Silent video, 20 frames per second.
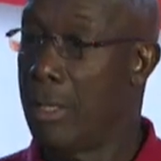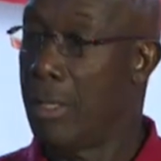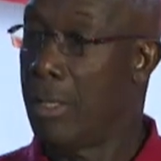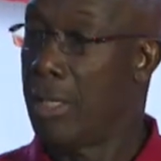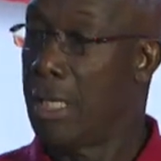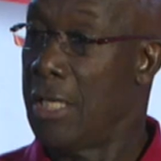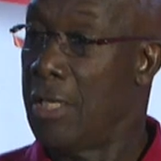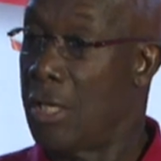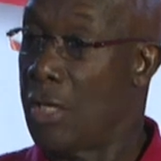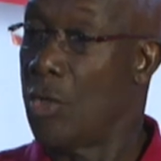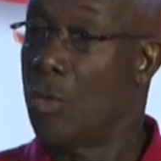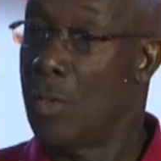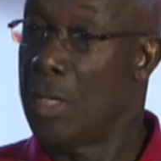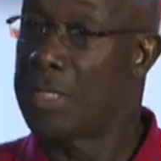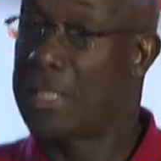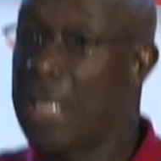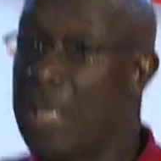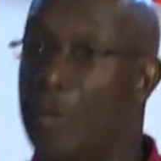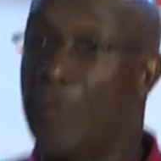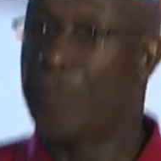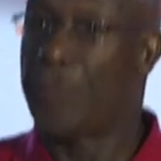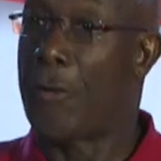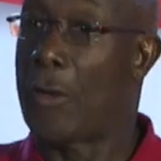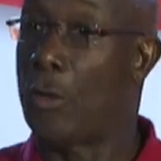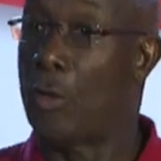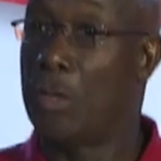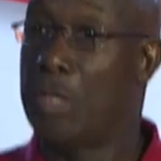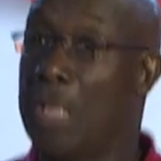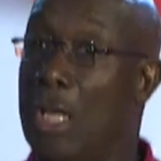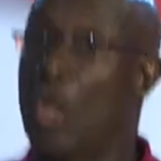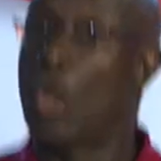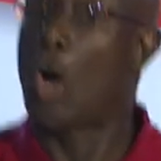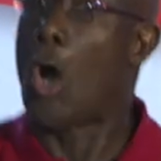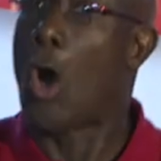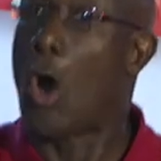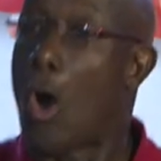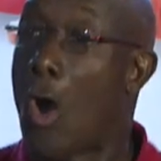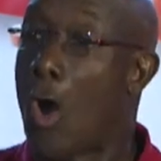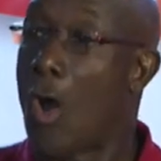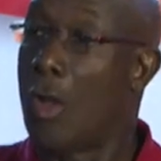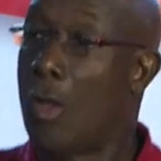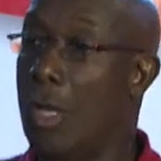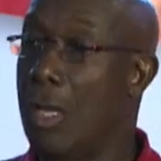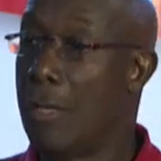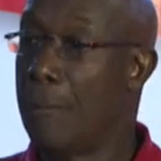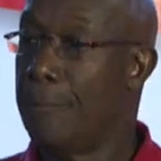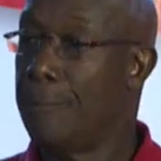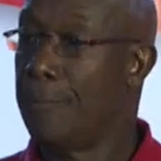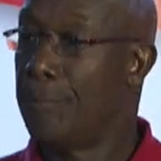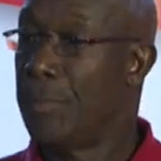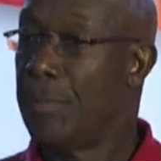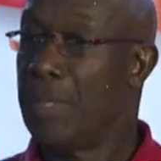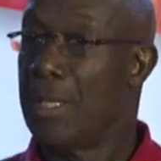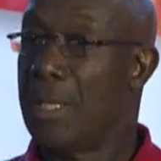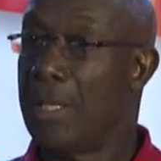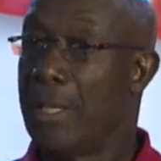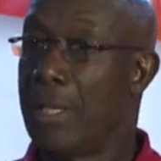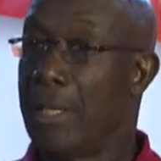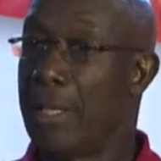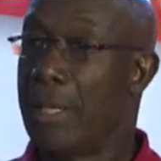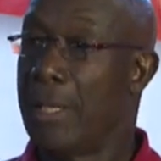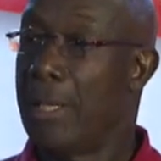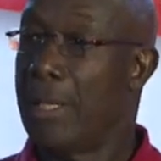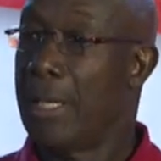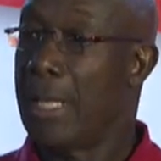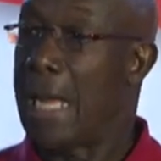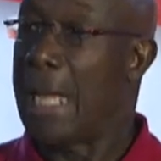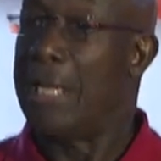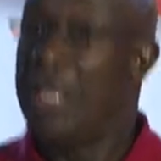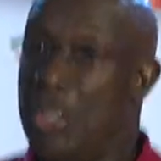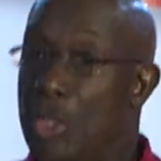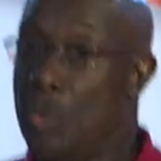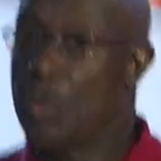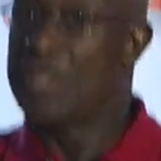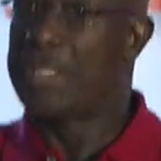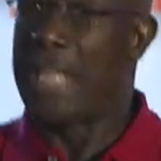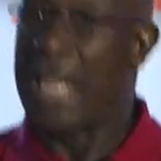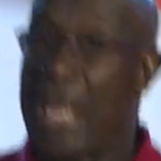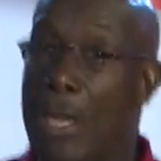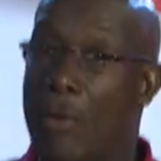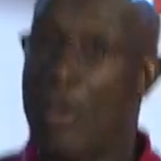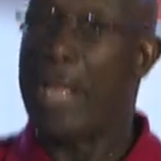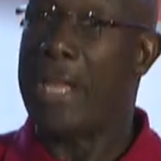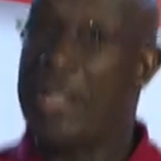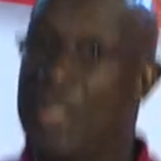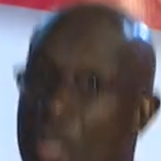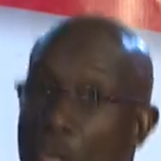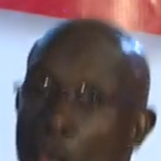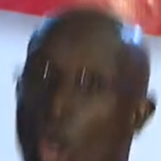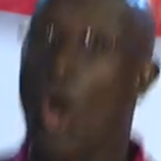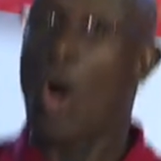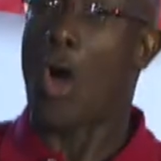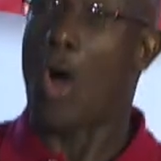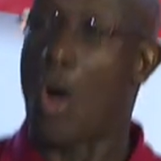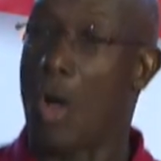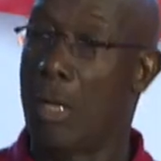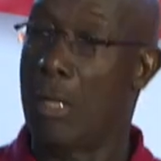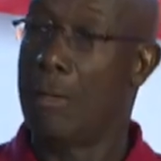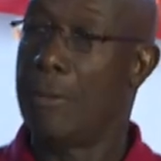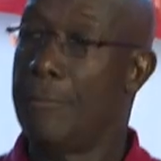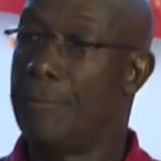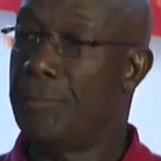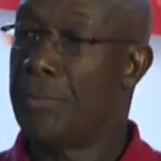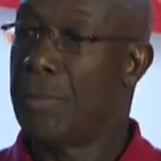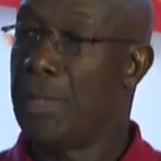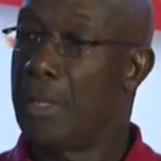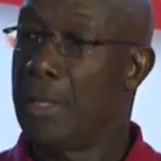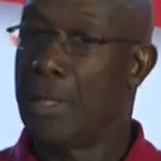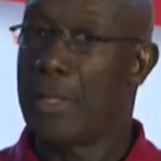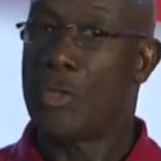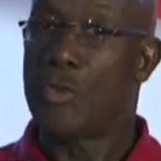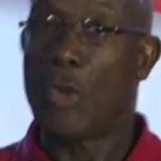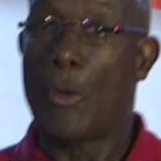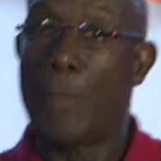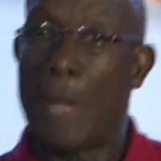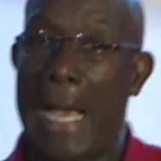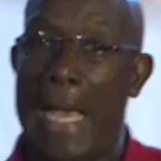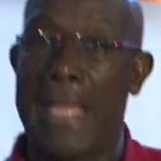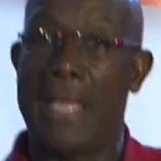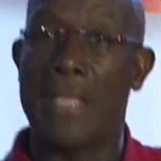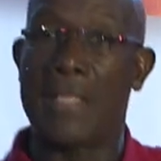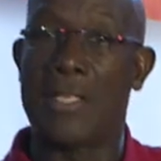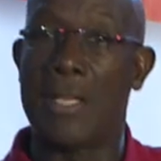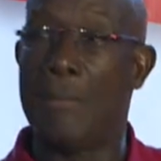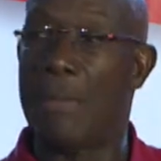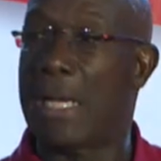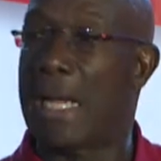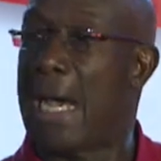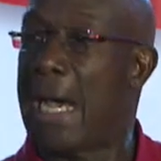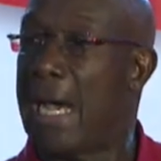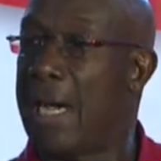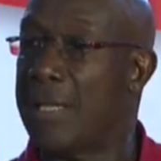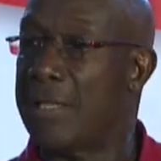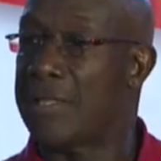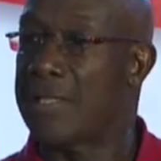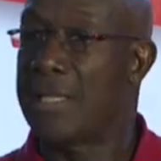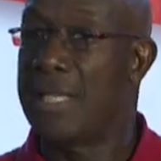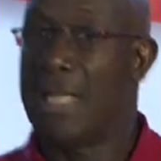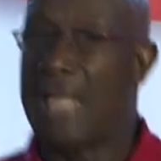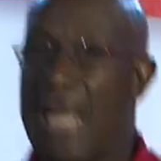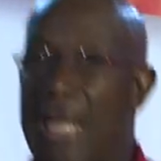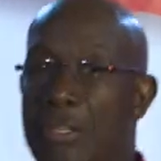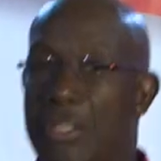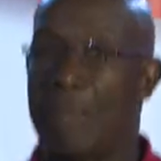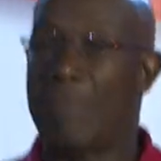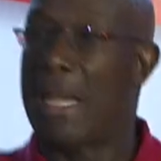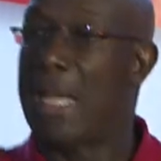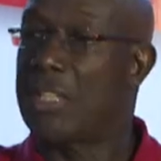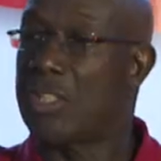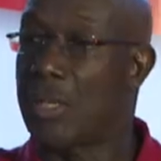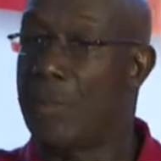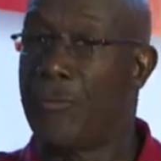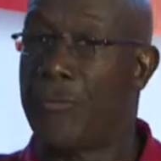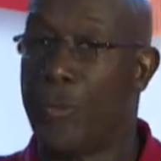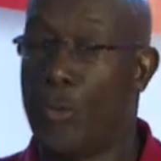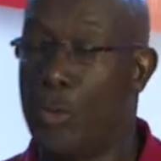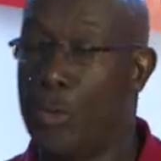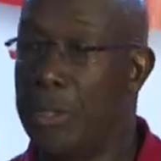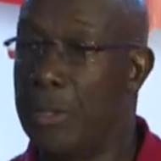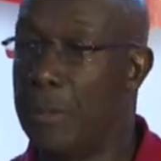In other words, he followed the law. And he used the error in the law to hire some cars and to buy some food.